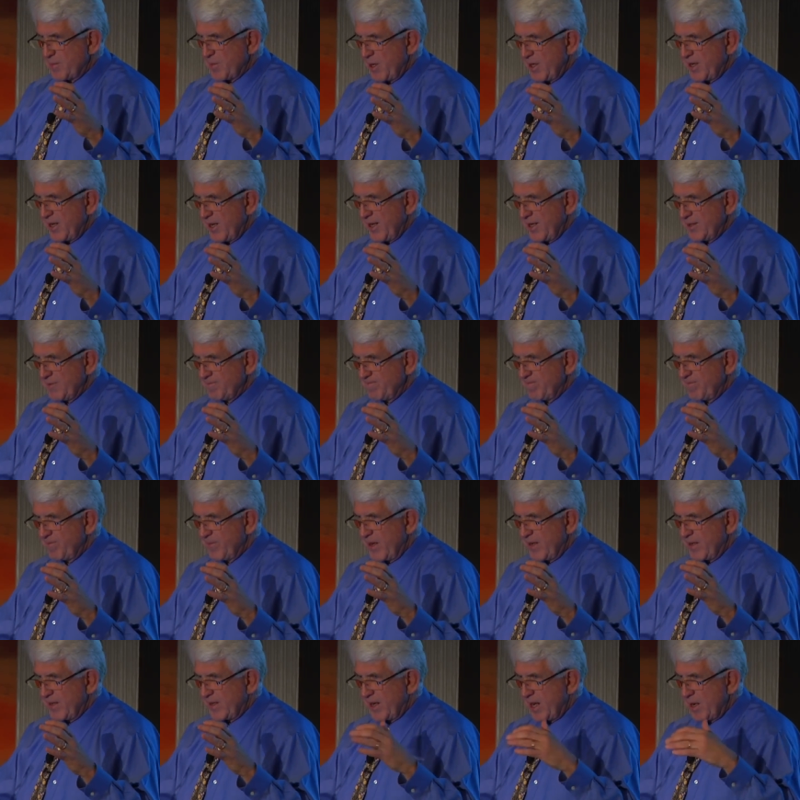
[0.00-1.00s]
I might add.
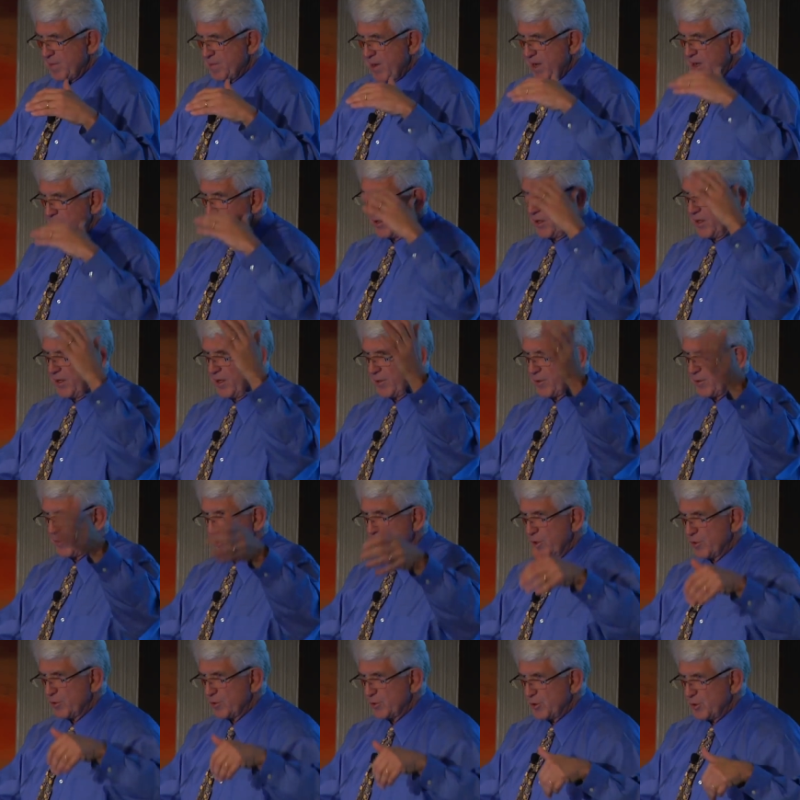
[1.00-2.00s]
They came out another
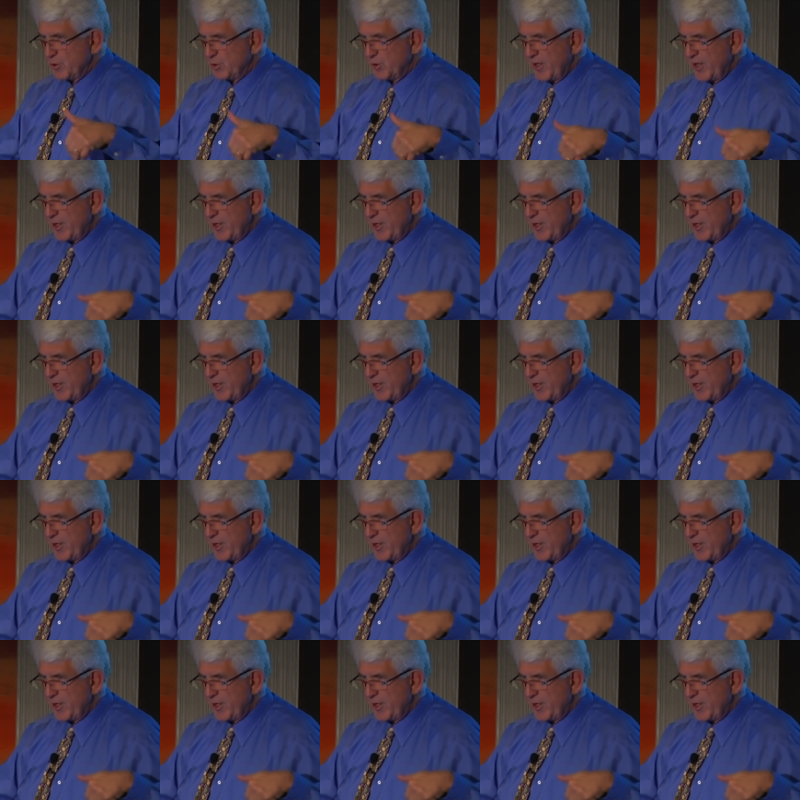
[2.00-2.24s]
year or two